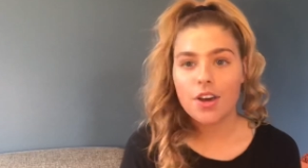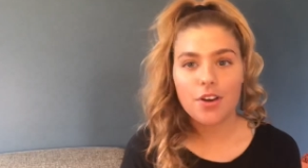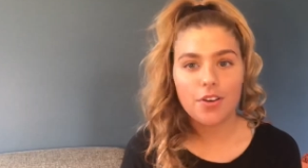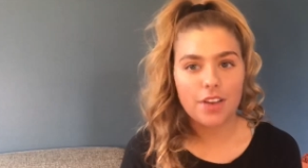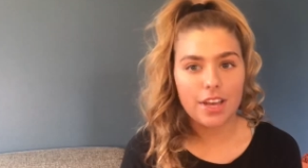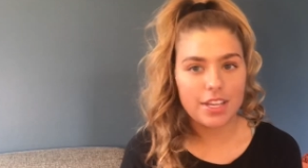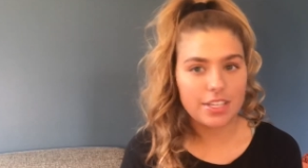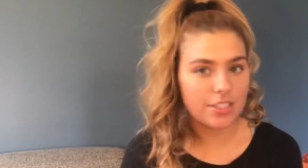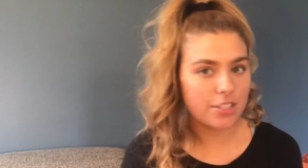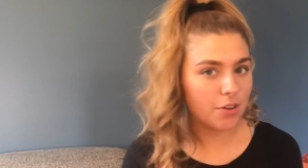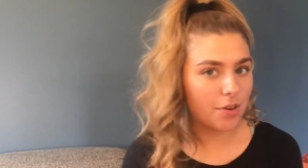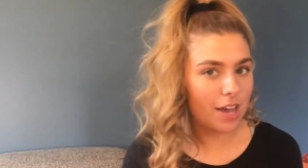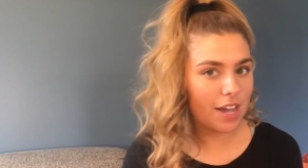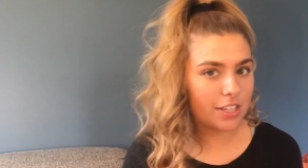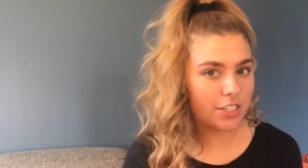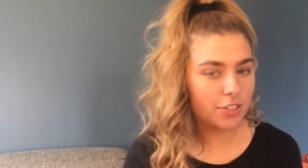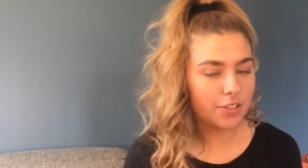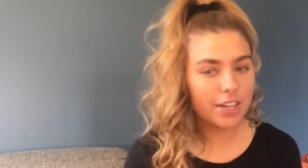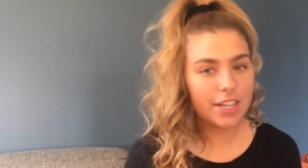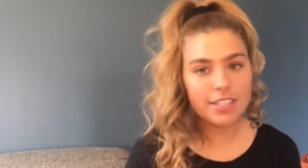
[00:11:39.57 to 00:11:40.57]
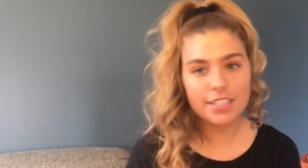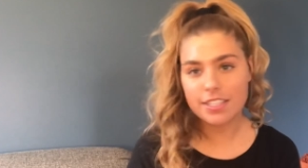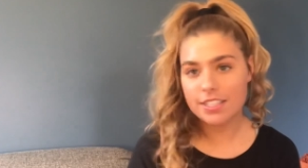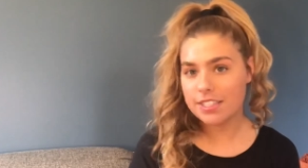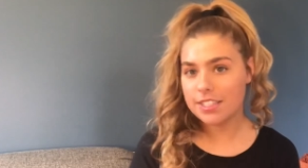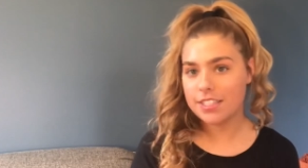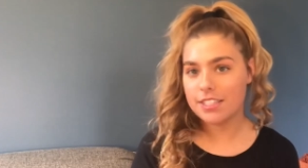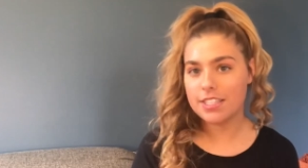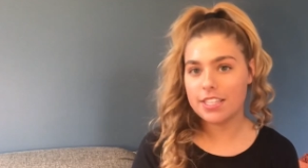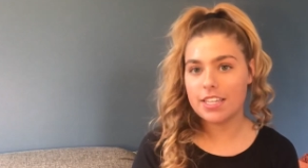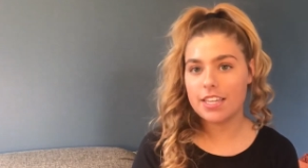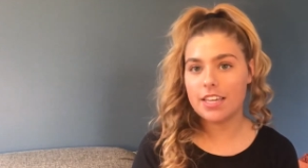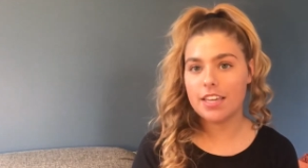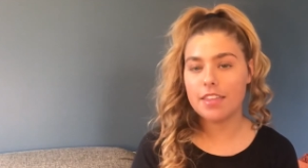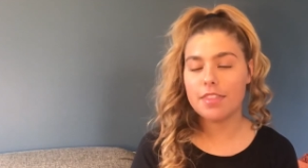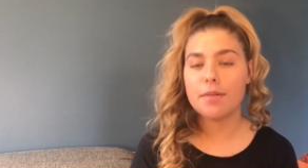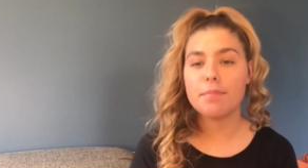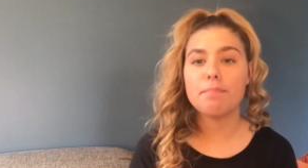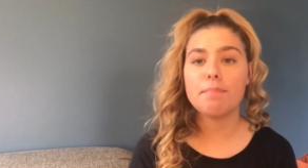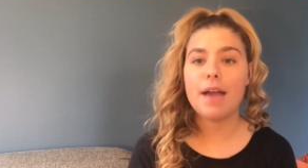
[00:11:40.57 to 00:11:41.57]
Okay, so as you guys can
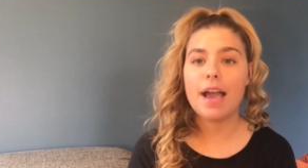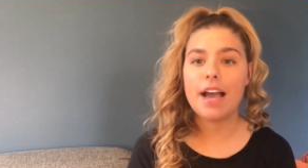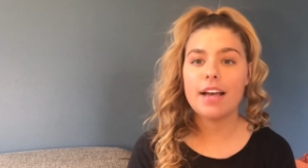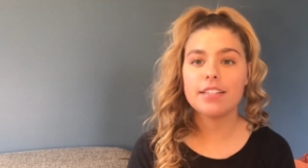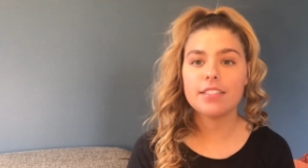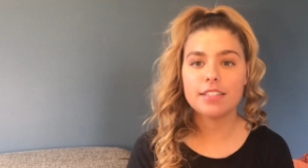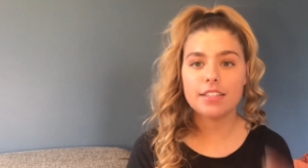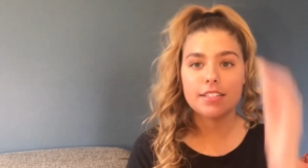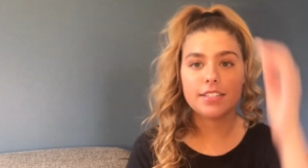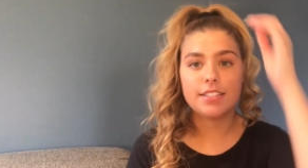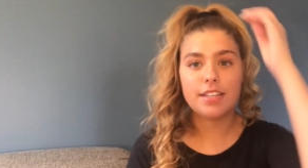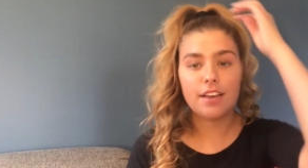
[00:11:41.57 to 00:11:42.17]
see, the mask